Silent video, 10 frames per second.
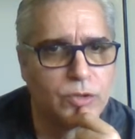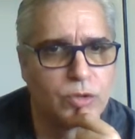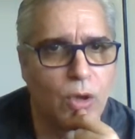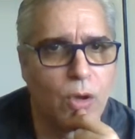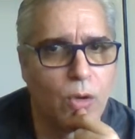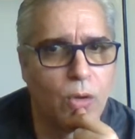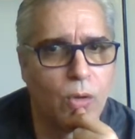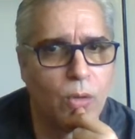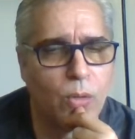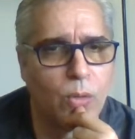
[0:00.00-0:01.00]

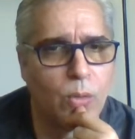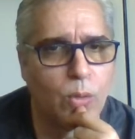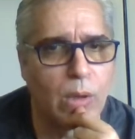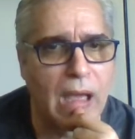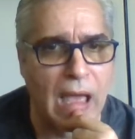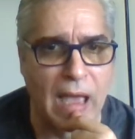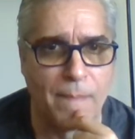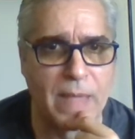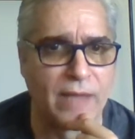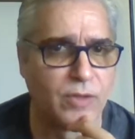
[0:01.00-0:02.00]
So
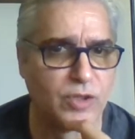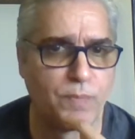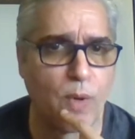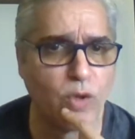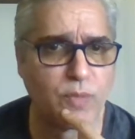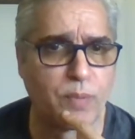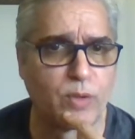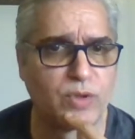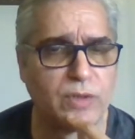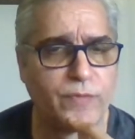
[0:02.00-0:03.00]
I'm not the
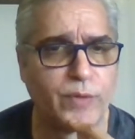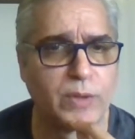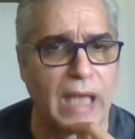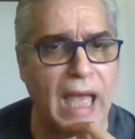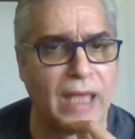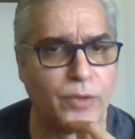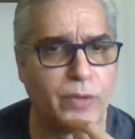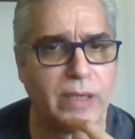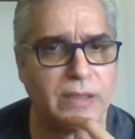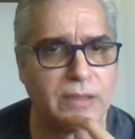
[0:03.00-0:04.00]
spokesperson for God
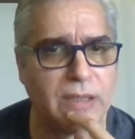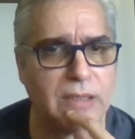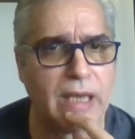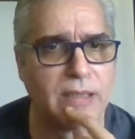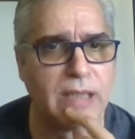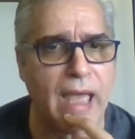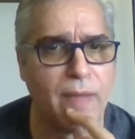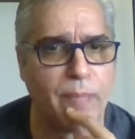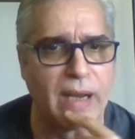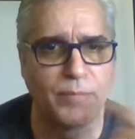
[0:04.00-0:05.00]
or anything like
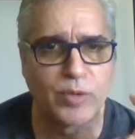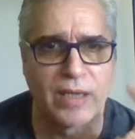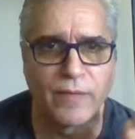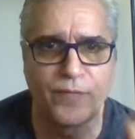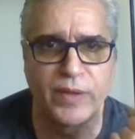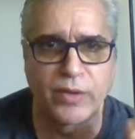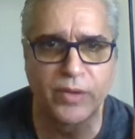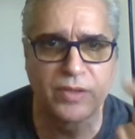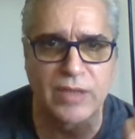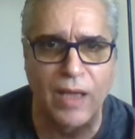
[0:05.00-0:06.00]
that, but I'm trying to
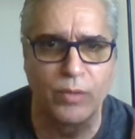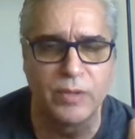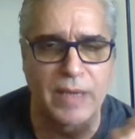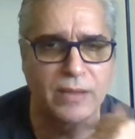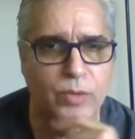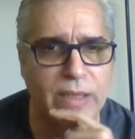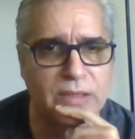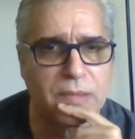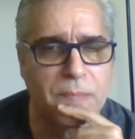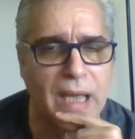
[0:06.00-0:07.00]
figure this out in my
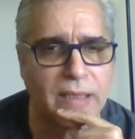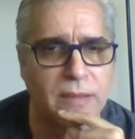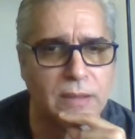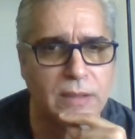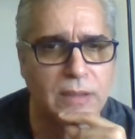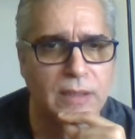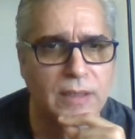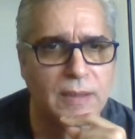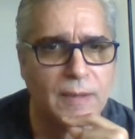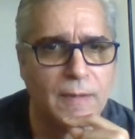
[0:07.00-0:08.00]
crazy mind.
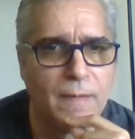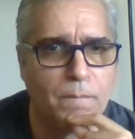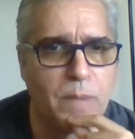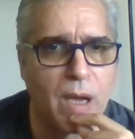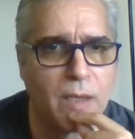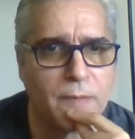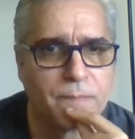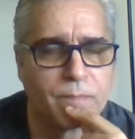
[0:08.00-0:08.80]
But